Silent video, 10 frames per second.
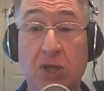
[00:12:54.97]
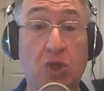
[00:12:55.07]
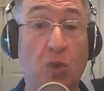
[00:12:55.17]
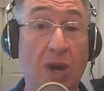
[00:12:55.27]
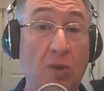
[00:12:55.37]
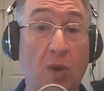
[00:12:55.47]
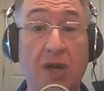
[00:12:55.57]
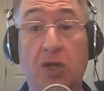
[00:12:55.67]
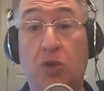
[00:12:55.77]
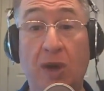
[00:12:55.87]
of 21
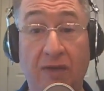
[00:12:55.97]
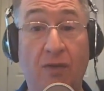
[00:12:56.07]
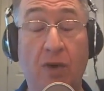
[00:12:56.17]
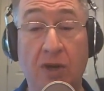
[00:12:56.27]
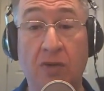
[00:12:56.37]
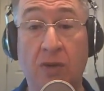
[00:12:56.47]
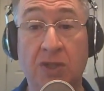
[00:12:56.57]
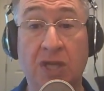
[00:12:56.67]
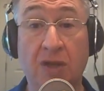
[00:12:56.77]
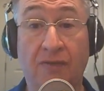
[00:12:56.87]
to
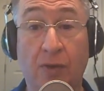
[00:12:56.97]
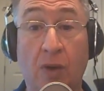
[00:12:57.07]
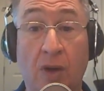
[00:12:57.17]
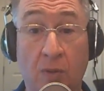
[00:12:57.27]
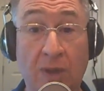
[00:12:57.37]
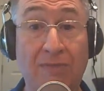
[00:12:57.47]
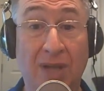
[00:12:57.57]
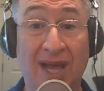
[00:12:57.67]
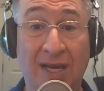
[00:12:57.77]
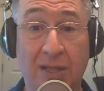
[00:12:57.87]
24-year-olds on the floor, and we
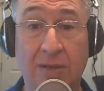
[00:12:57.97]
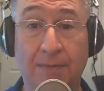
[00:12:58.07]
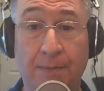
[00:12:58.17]
blinked.